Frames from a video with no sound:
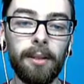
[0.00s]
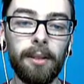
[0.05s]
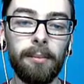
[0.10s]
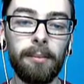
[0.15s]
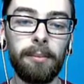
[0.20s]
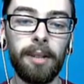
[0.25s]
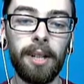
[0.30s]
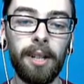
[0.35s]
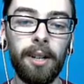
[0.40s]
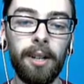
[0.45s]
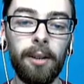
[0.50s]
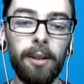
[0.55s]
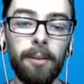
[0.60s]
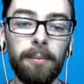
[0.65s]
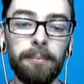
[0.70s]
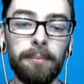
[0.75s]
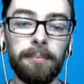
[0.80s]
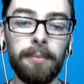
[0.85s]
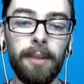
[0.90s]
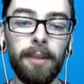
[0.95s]
But, uh, oh,
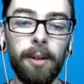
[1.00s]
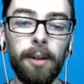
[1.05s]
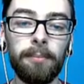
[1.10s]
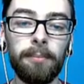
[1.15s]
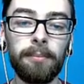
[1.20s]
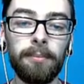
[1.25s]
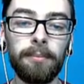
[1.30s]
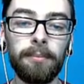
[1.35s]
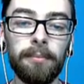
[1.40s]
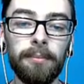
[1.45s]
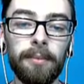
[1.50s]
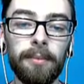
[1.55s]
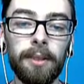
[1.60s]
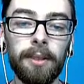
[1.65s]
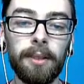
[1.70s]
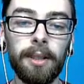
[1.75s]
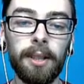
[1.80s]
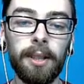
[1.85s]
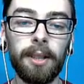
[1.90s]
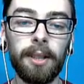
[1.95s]
no.
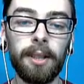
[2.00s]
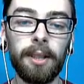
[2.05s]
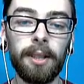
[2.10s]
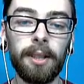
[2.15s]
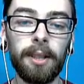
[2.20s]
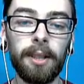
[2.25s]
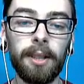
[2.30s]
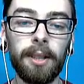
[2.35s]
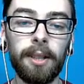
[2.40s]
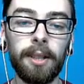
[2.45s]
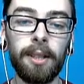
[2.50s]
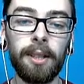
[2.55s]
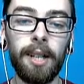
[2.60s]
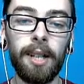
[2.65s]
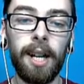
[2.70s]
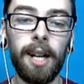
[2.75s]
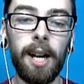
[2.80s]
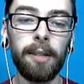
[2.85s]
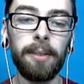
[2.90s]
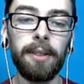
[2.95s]
I
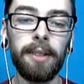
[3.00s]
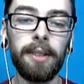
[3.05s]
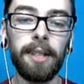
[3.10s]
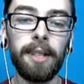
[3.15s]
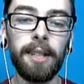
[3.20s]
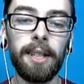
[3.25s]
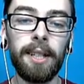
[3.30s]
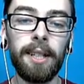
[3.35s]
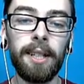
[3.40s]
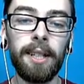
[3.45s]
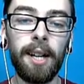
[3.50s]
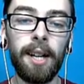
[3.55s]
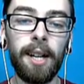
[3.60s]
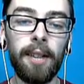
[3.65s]
must be thinking,